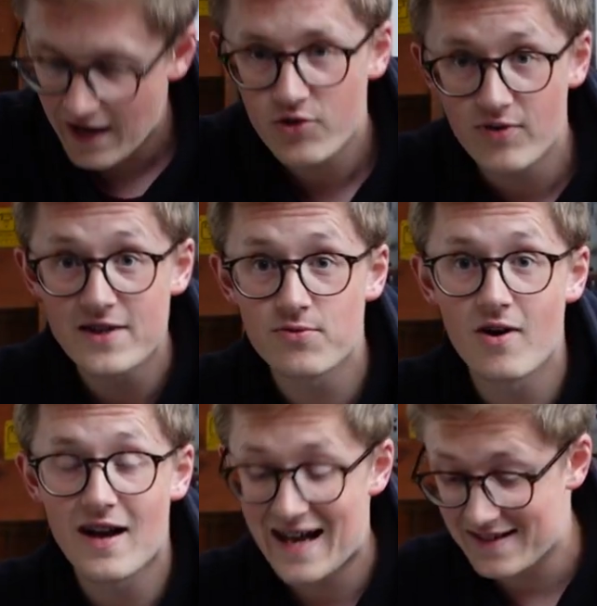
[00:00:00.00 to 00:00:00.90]
now the
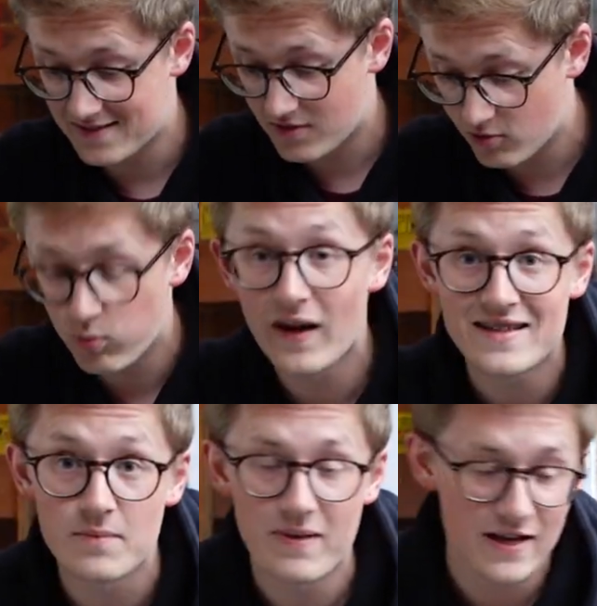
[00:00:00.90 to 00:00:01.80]
reservoir has
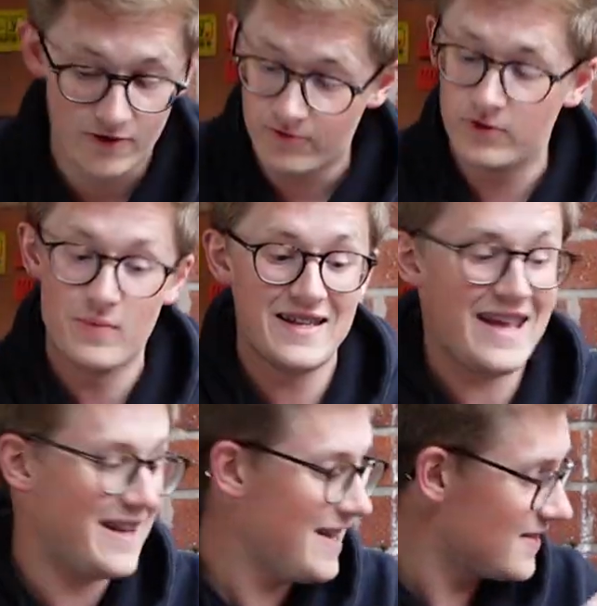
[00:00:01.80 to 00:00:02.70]
quite a bit of fluid
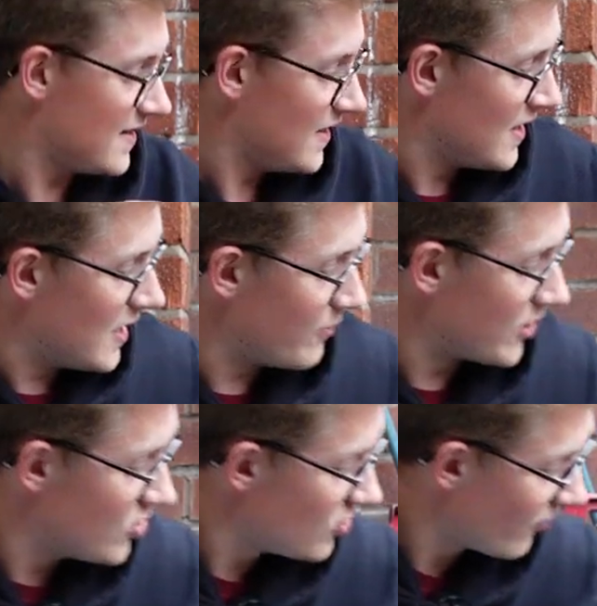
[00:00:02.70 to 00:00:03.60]
in it, and we
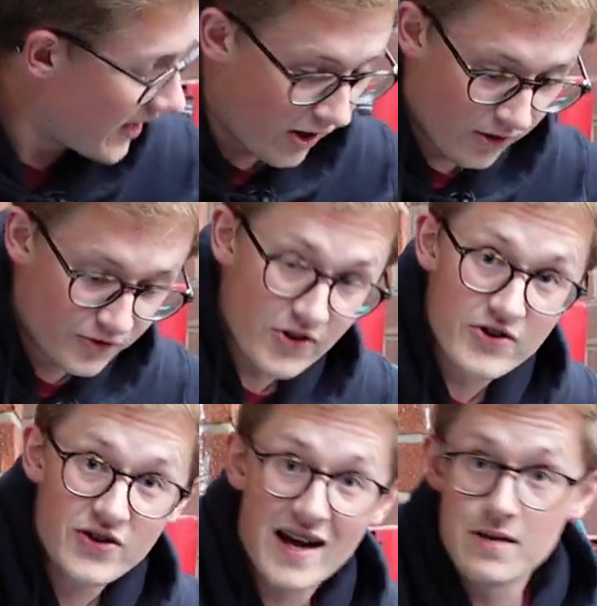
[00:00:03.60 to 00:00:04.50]
can shove that off to the
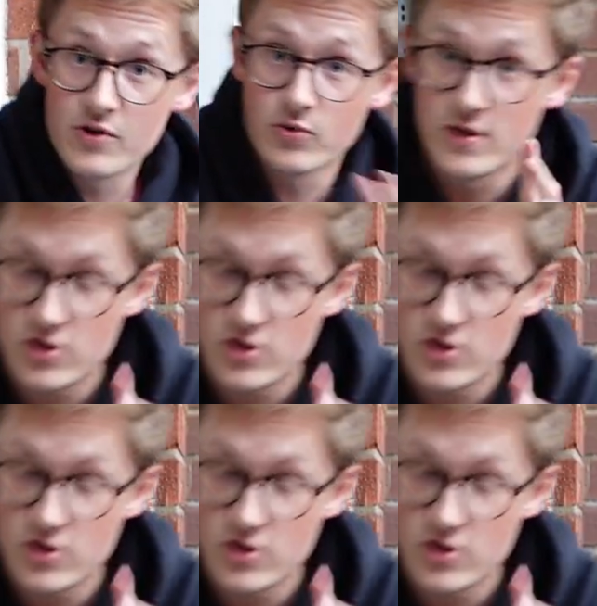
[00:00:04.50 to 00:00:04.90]
side because